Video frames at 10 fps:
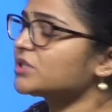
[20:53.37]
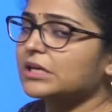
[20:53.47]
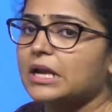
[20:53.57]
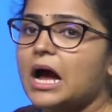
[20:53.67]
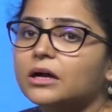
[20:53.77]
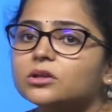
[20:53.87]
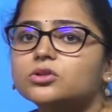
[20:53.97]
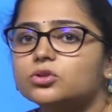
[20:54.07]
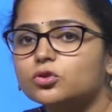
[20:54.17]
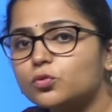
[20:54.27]
talaq
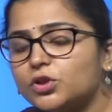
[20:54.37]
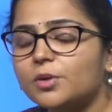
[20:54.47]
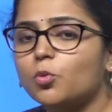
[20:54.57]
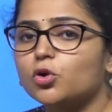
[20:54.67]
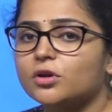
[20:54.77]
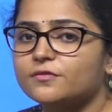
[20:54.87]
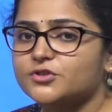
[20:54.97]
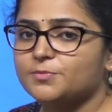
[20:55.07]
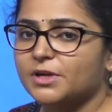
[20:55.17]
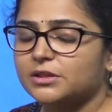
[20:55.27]
through the mode of
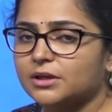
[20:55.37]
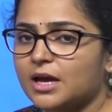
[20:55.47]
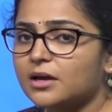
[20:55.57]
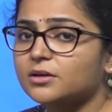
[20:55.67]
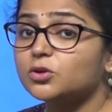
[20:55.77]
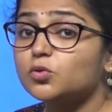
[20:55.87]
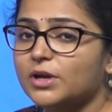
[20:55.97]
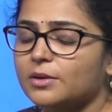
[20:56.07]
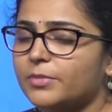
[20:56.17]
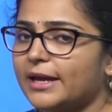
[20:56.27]
triple talaq, you
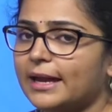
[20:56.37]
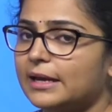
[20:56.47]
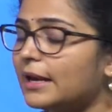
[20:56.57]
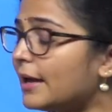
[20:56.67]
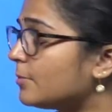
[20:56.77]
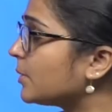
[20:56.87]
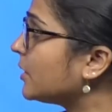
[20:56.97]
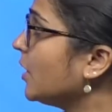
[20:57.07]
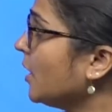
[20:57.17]
can be held liable.